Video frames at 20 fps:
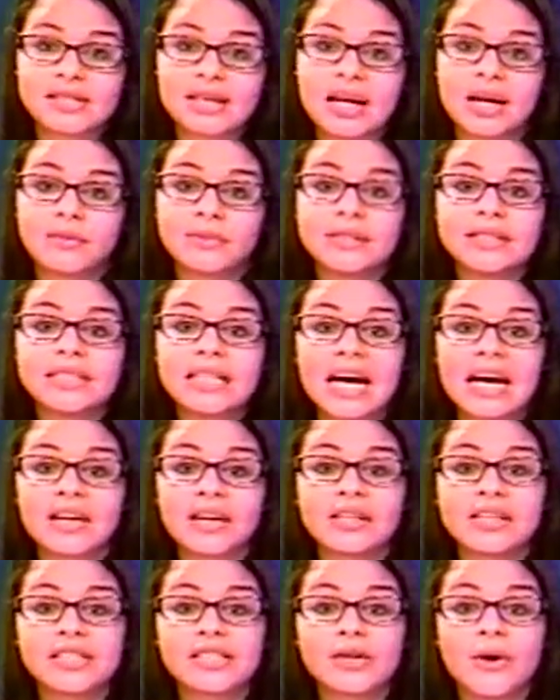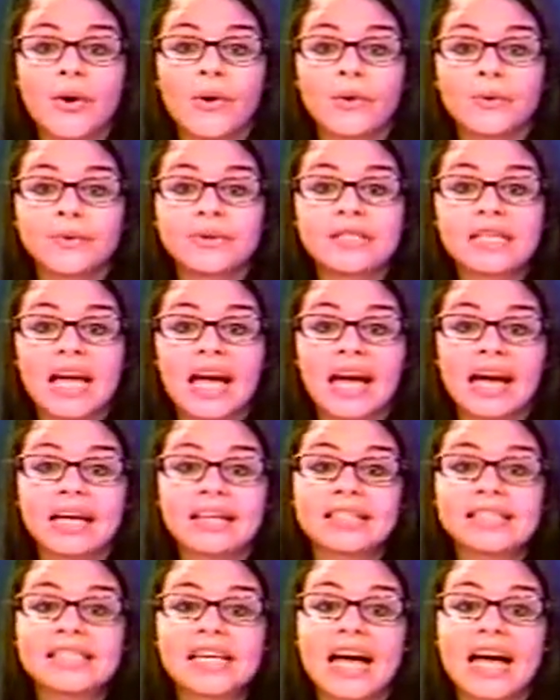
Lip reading: Elwood died on his own hands